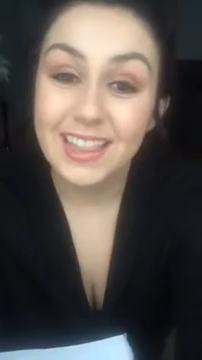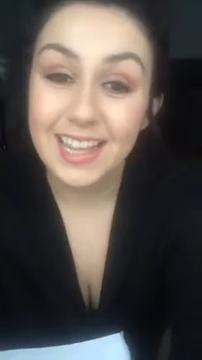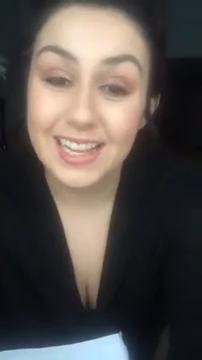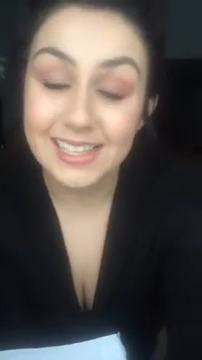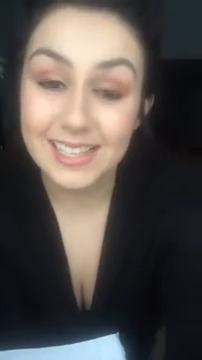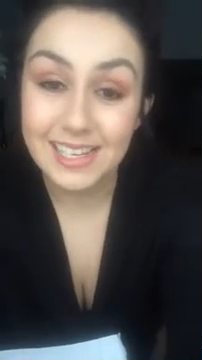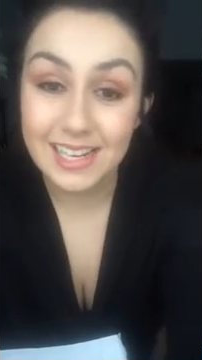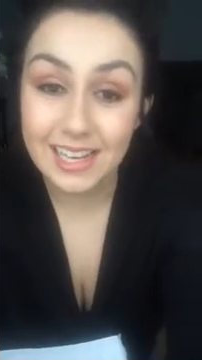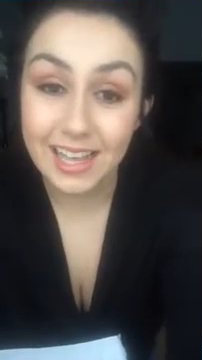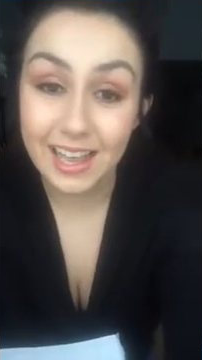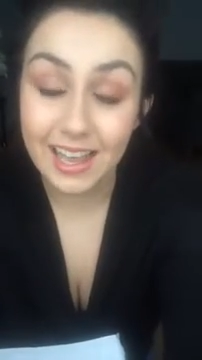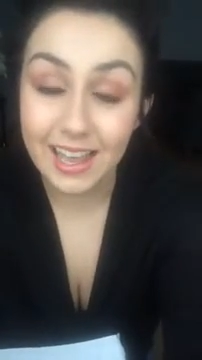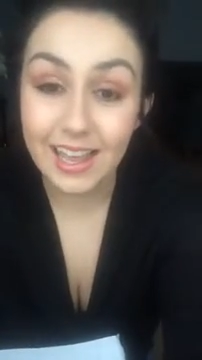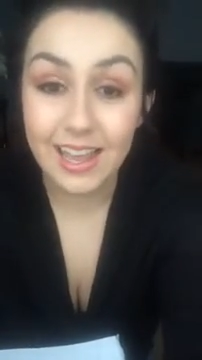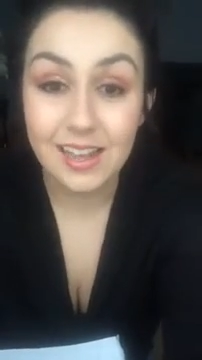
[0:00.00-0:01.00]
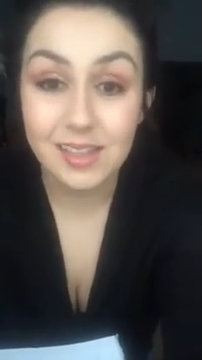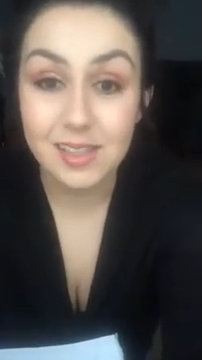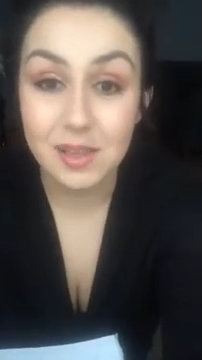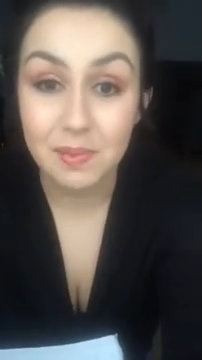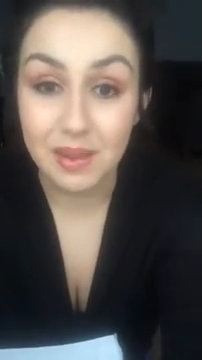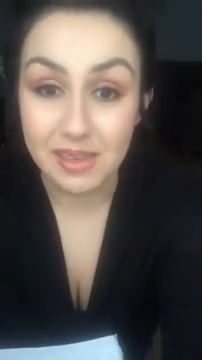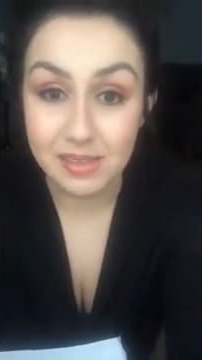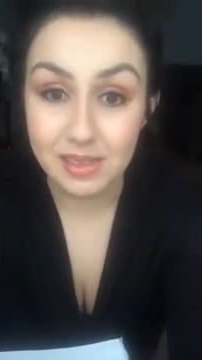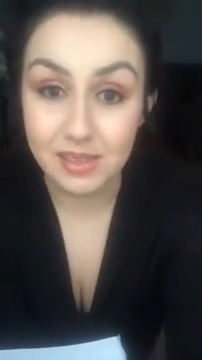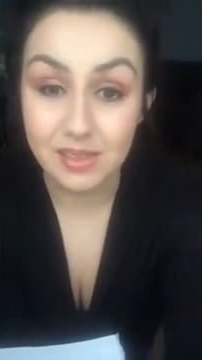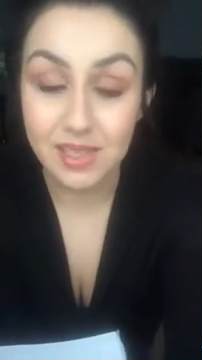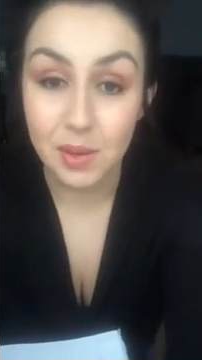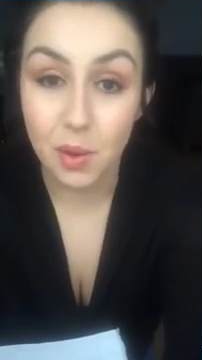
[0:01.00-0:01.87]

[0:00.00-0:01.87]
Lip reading: Less than a year into the business,